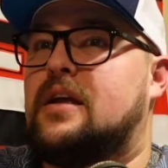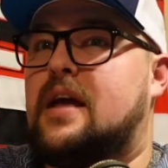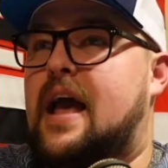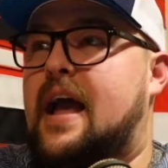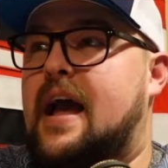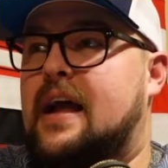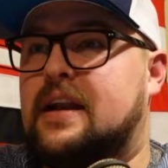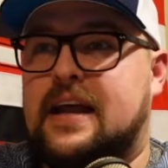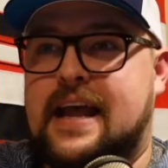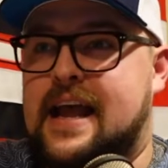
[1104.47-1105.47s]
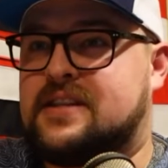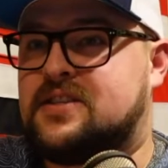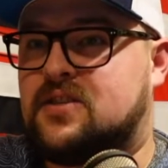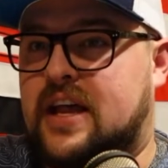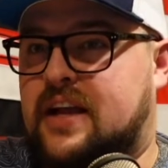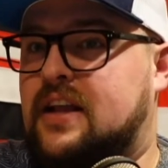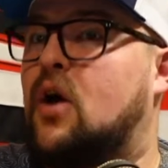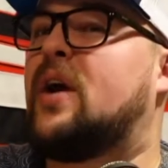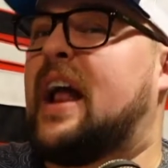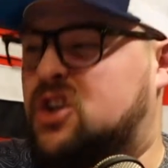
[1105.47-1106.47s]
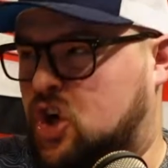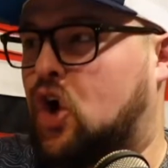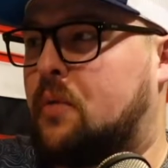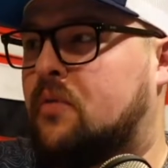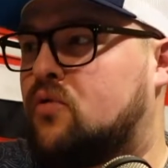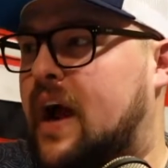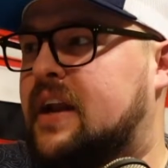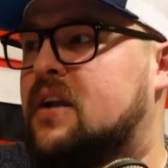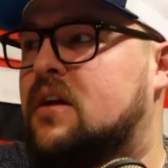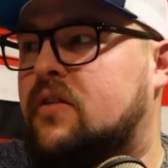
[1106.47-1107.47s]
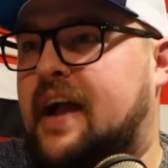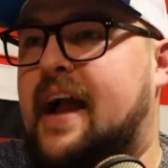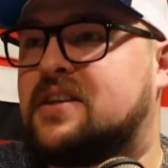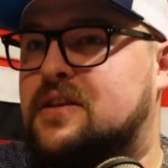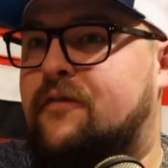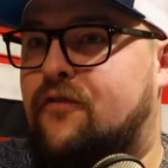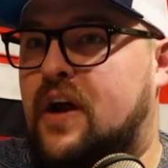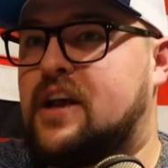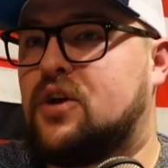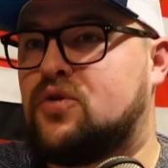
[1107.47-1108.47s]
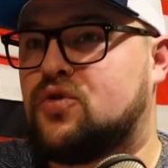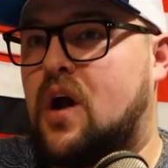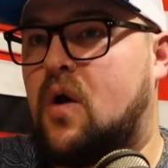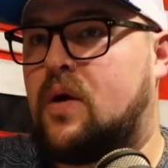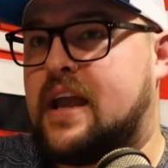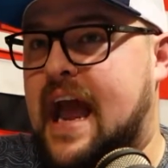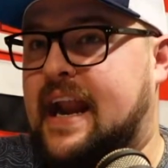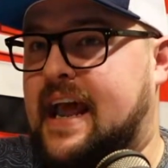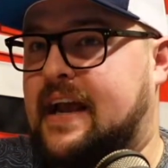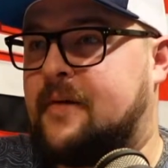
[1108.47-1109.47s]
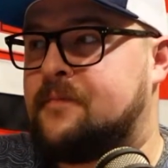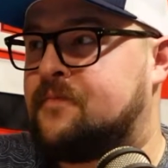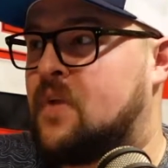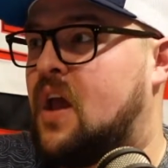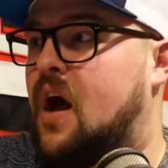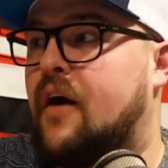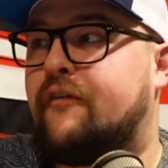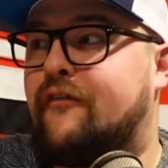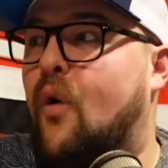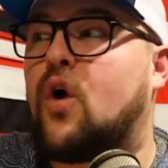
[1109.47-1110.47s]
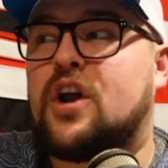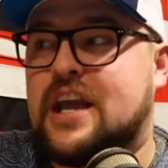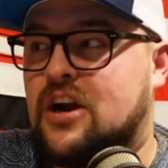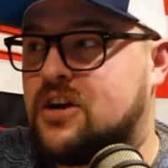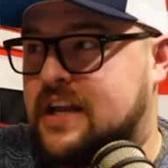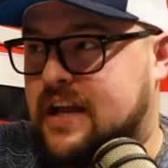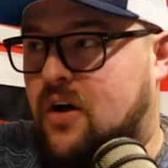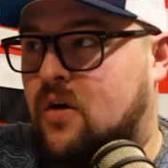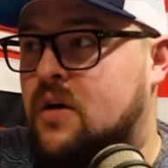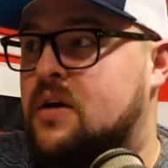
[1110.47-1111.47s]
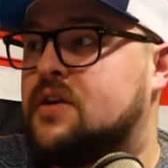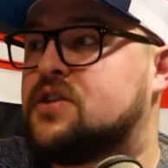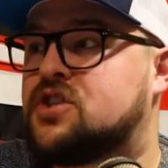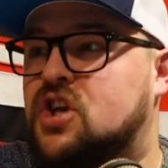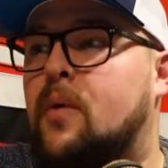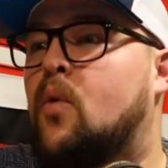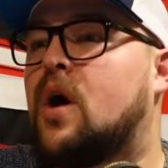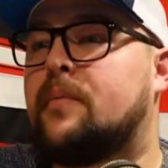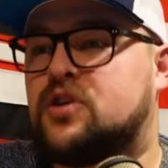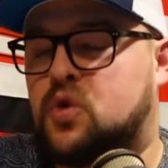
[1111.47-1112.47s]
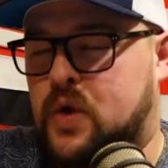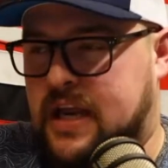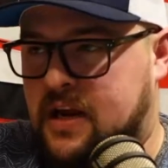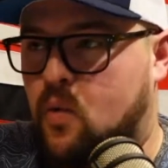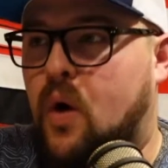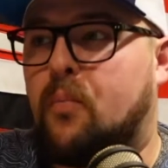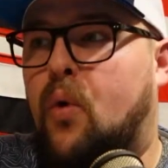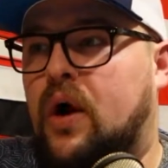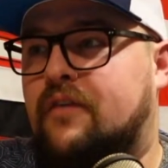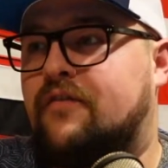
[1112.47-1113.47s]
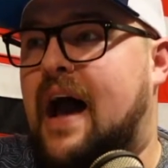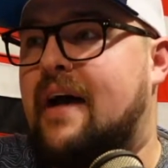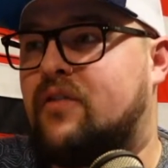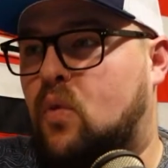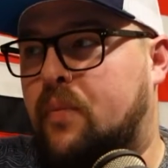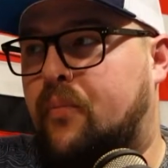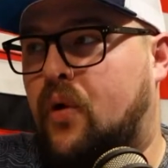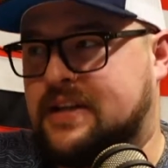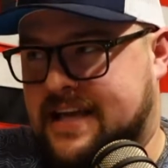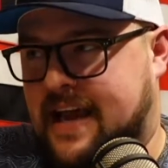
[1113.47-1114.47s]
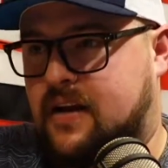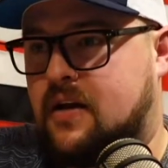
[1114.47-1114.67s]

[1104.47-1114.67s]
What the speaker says: And it's he'll get term, right? I could see Freddie Goudreau getting a 4-year deal somewhere between 1.5 and 1.8.